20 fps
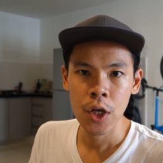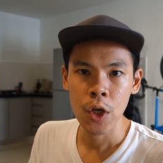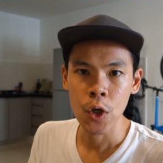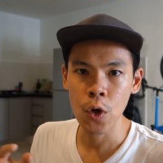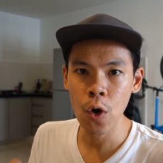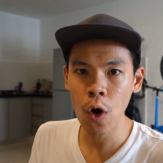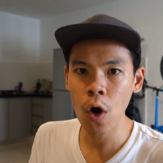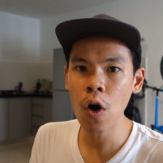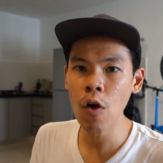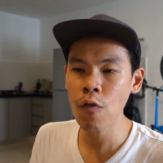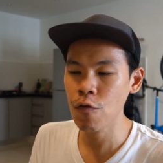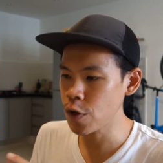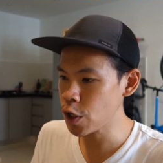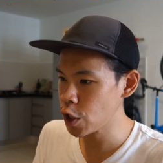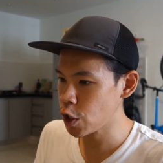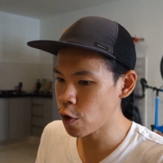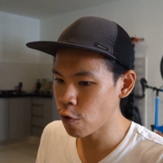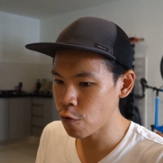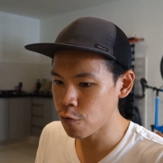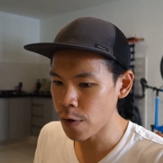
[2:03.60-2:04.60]
your
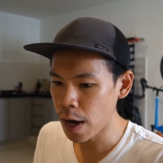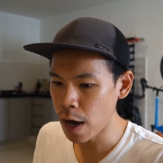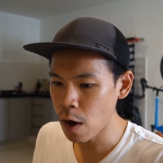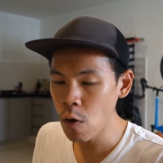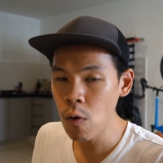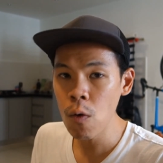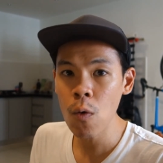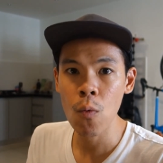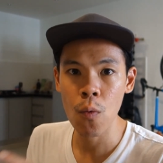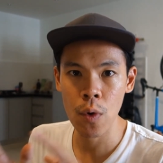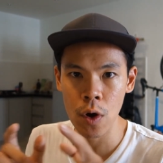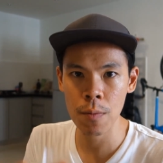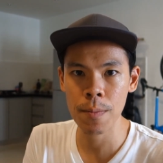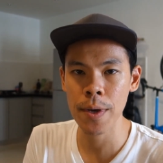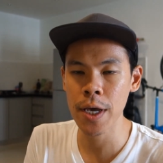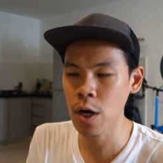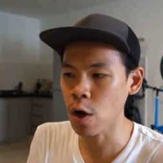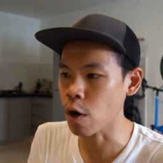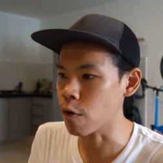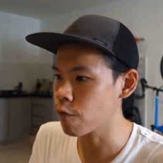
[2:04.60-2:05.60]
video file will be
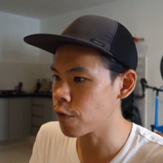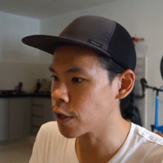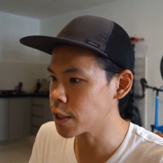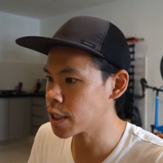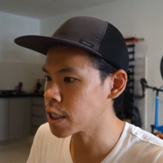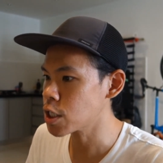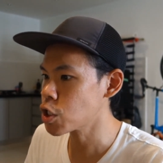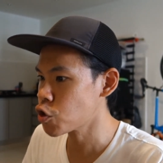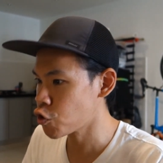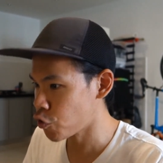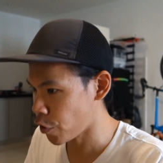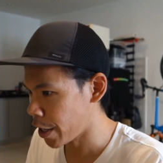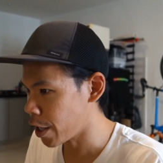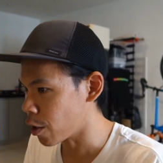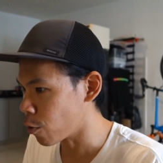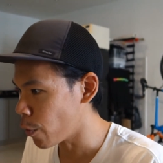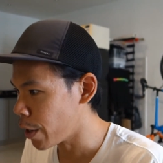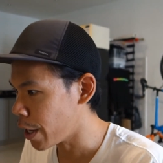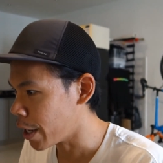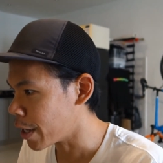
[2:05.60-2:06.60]
converted straight
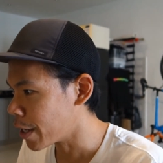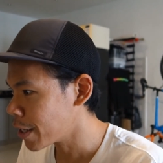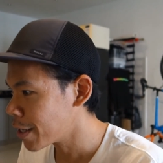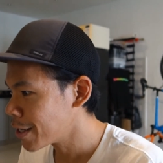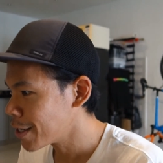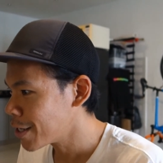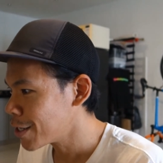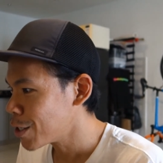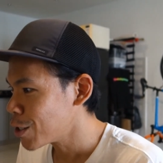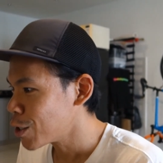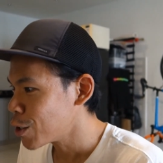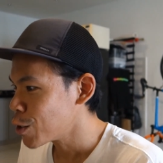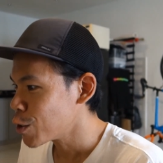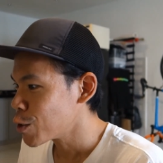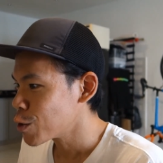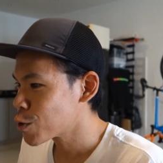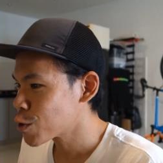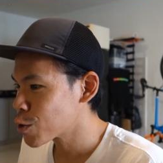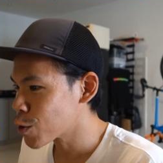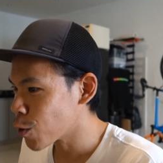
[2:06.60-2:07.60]
away.
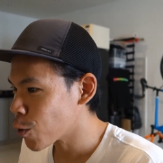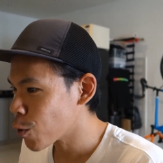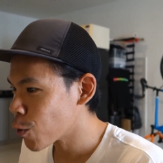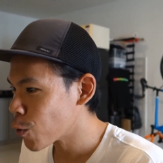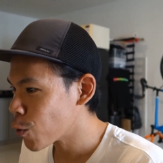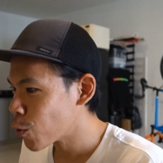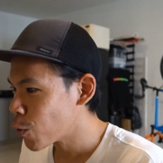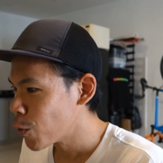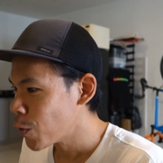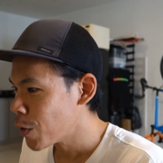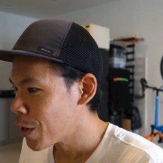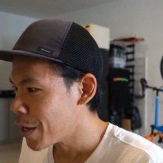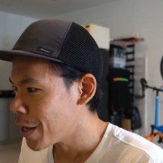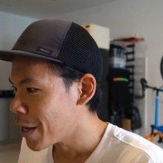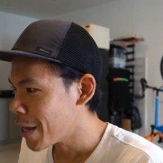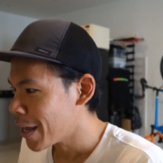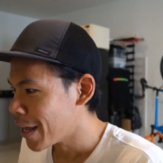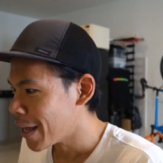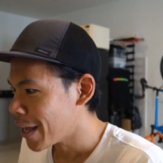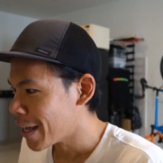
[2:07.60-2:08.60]
So
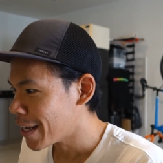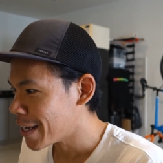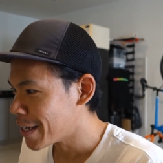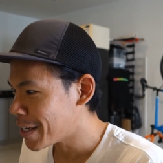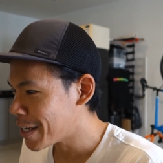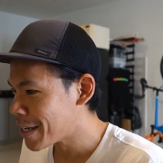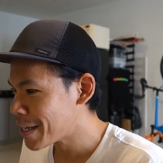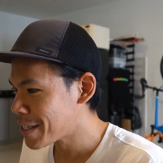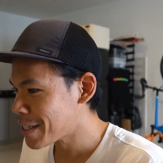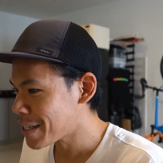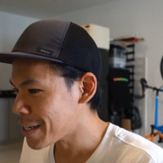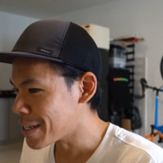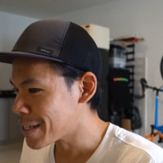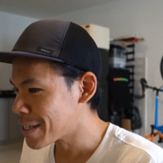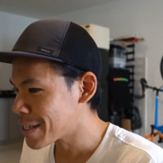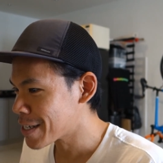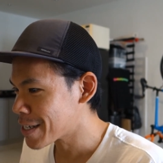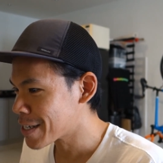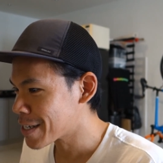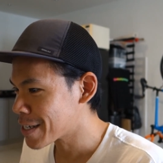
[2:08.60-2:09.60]
this
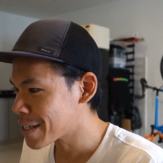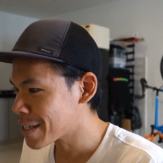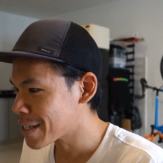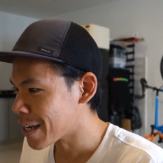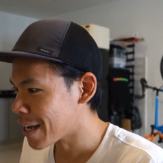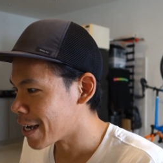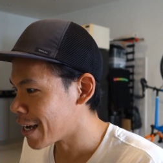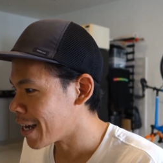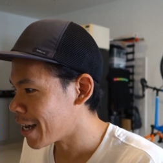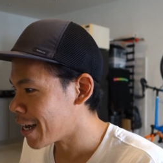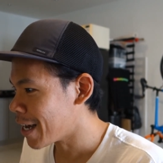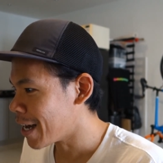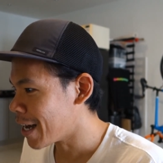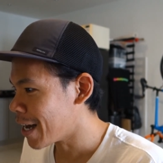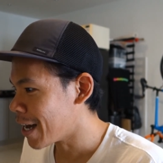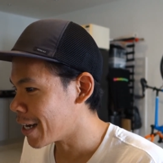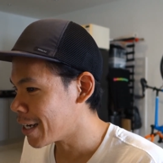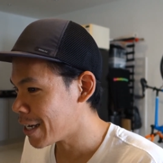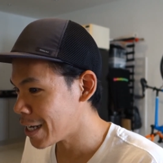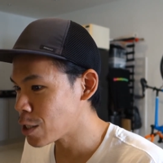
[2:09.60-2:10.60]
is
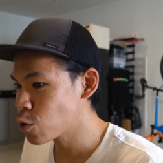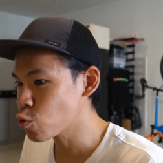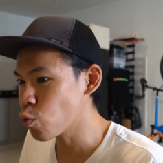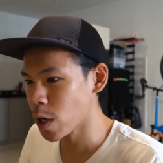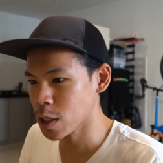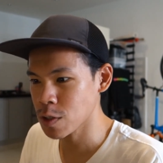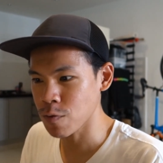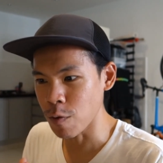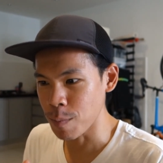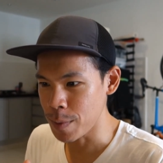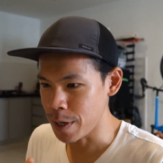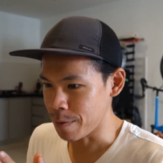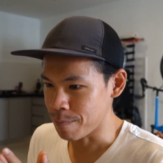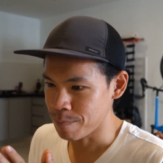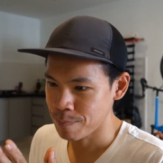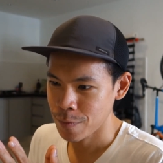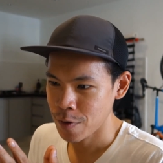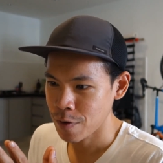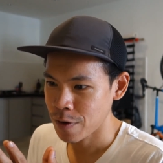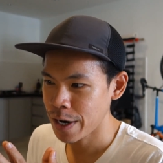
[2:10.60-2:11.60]
uh, this works for me,
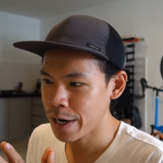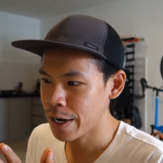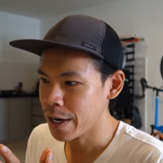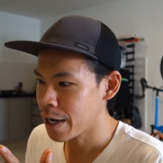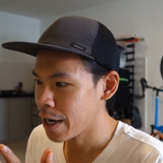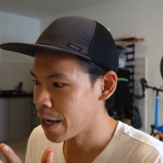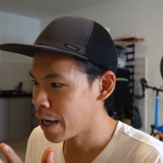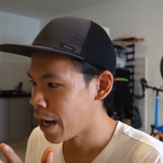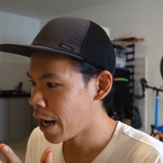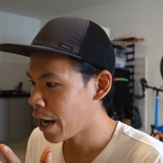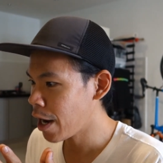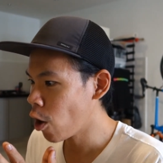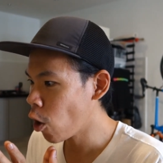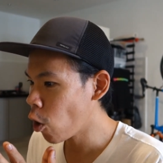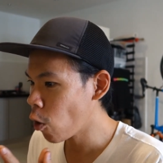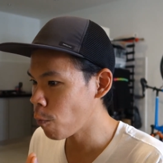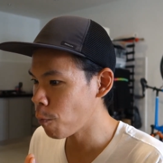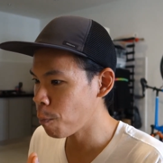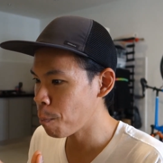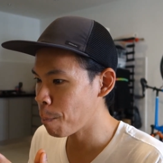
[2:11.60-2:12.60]
right? I
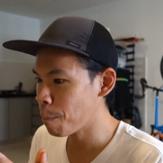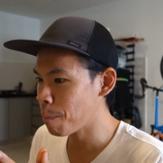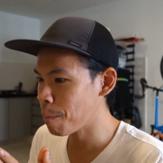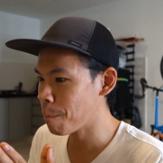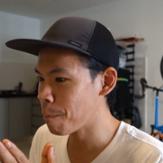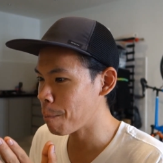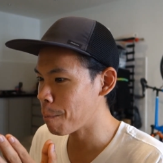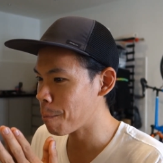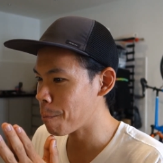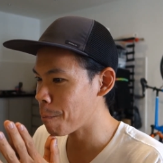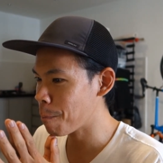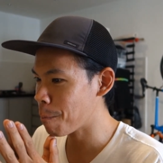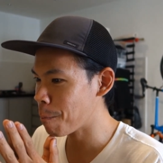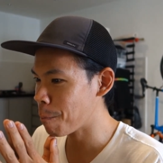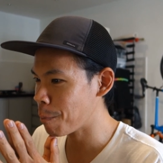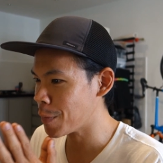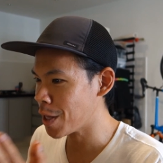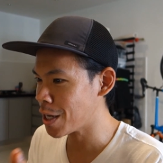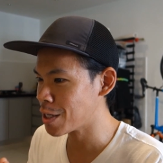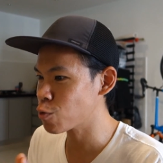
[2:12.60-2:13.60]
hope
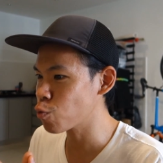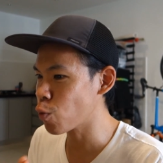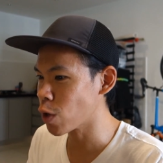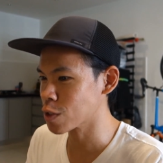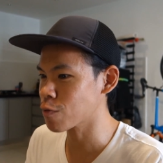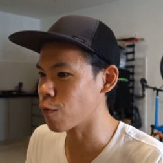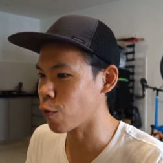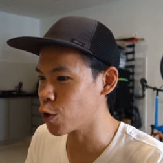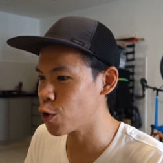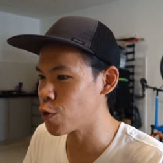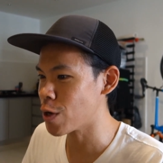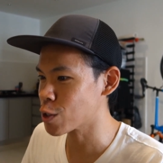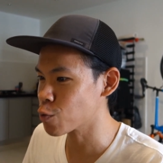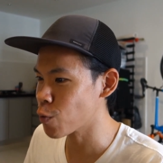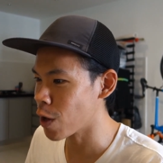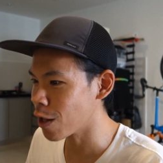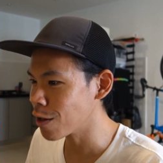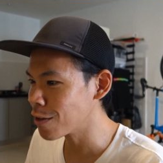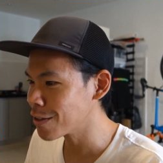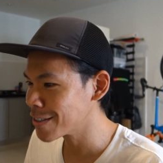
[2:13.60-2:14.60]
this works for you as
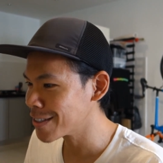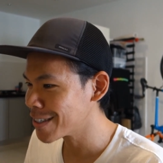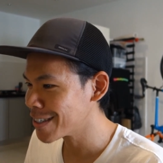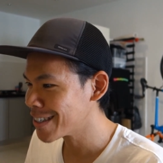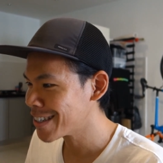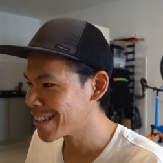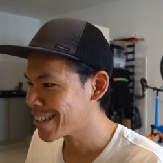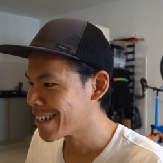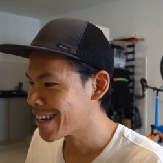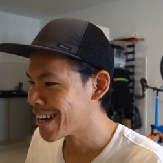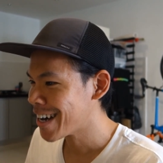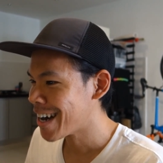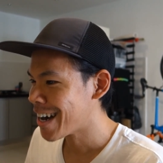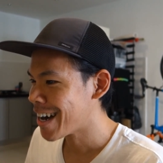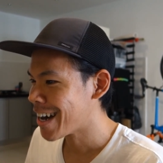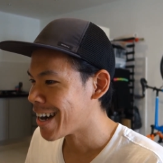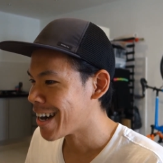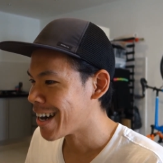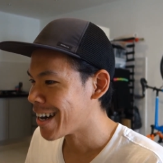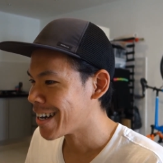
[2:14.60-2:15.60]
well.
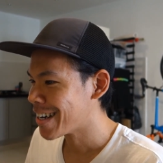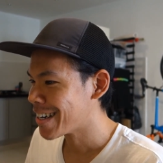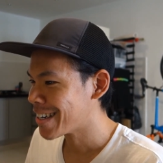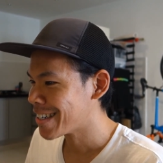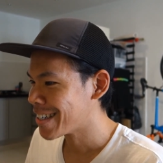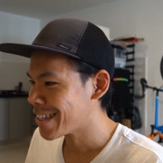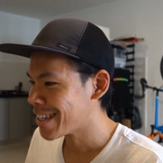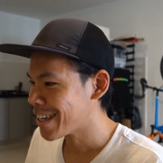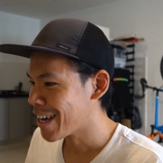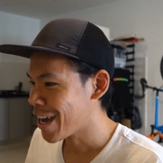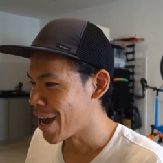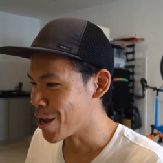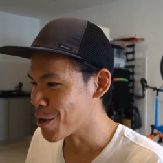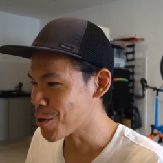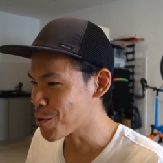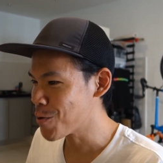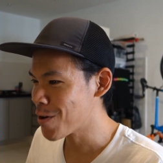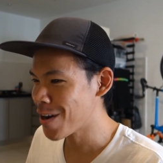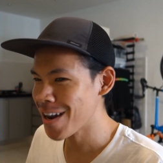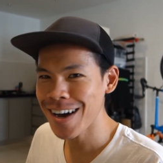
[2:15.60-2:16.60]
And
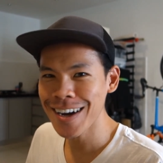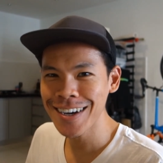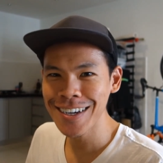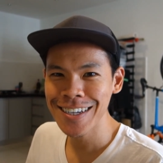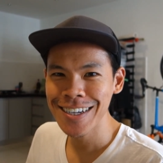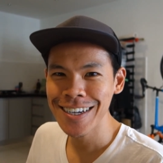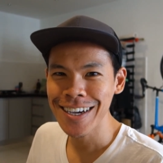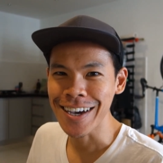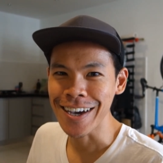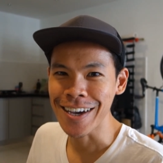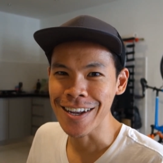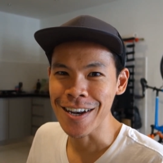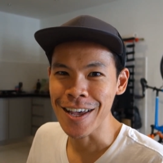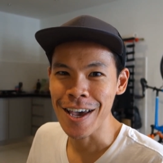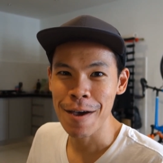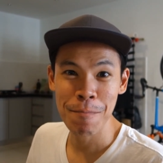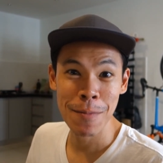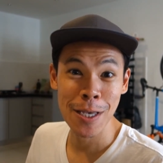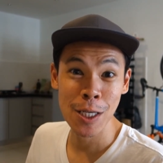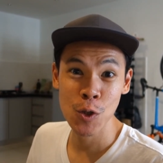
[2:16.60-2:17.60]
good luck and
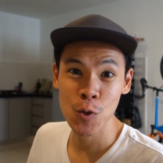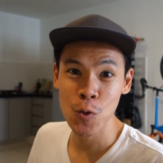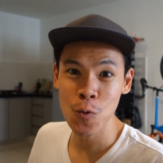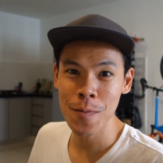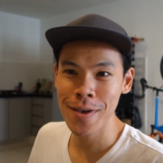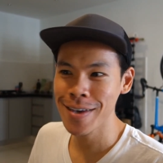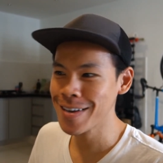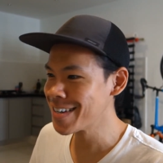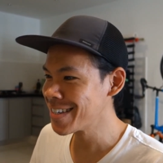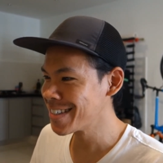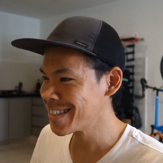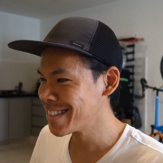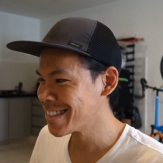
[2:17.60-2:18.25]
happy zooming.